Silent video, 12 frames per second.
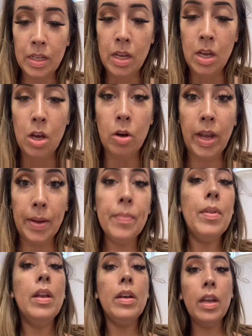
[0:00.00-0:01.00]
Okay,
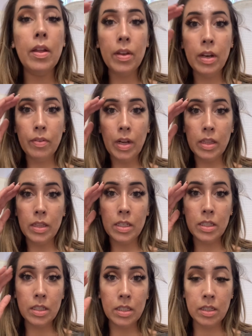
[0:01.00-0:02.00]
now that I've got
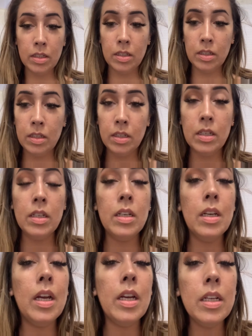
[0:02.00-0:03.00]
this
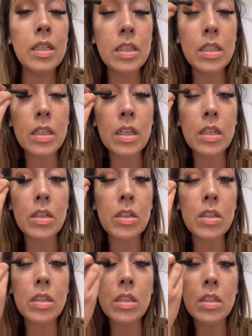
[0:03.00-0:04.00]
nice, and I'll
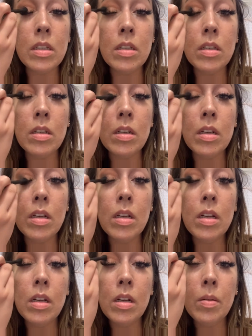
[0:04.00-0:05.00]
just
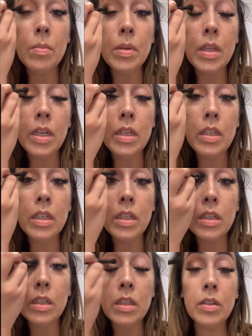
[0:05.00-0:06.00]
blend
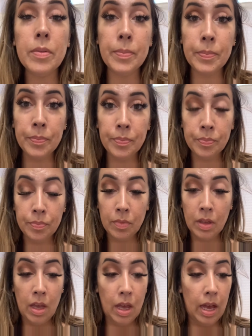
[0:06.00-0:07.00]
here.
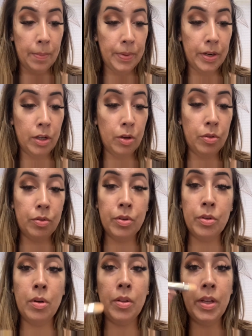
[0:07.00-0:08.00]
I'm gonna go
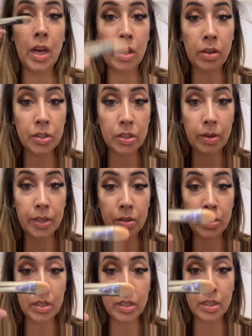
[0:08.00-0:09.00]
through on the other side,
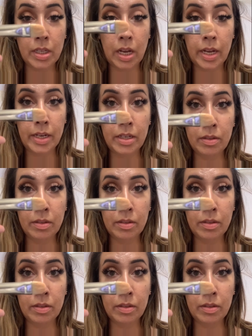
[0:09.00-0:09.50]
use this side,